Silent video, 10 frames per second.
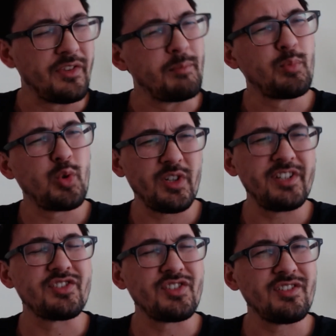I'm pretty
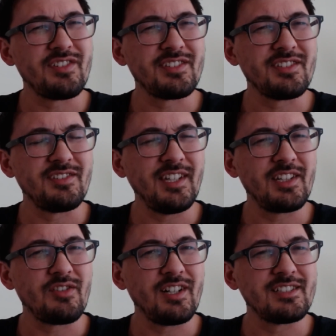sure this is
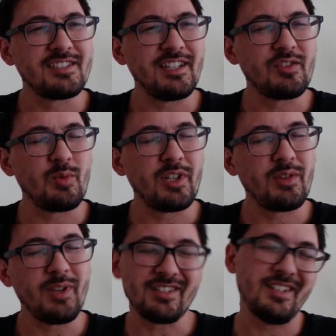DATACRON set
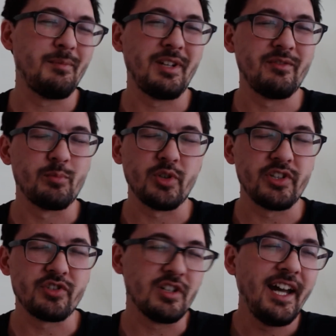23. Actually, I'm not even pretty sure.